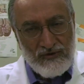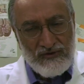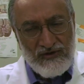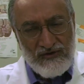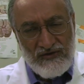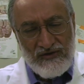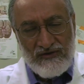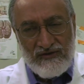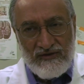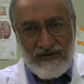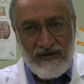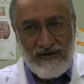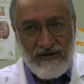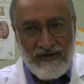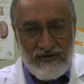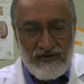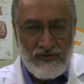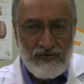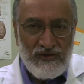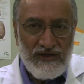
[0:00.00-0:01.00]
this is a
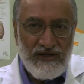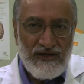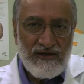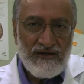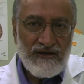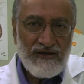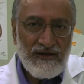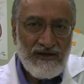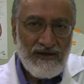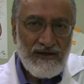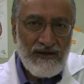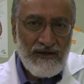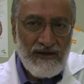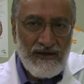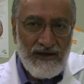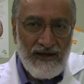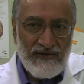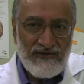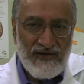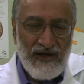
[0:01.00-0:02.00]
unique
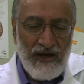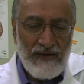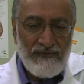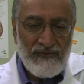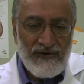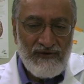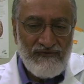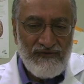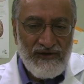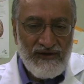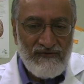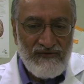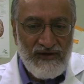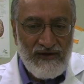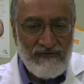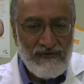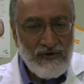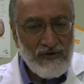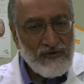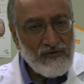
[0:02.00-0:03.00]
example where we
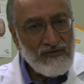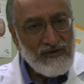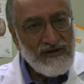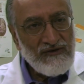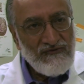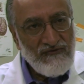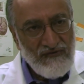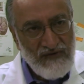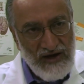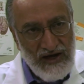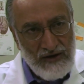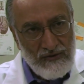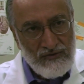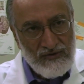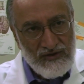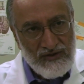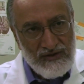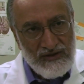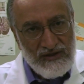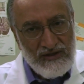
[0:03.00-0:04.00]
have not only
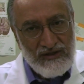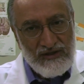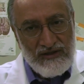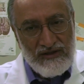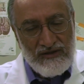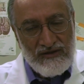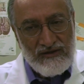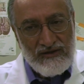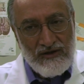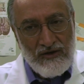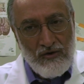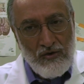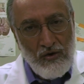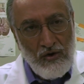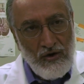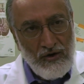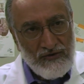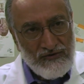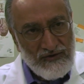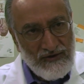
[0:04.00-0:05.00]
found the
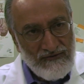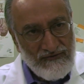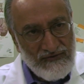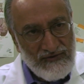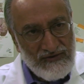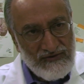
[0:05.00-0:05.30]
cause of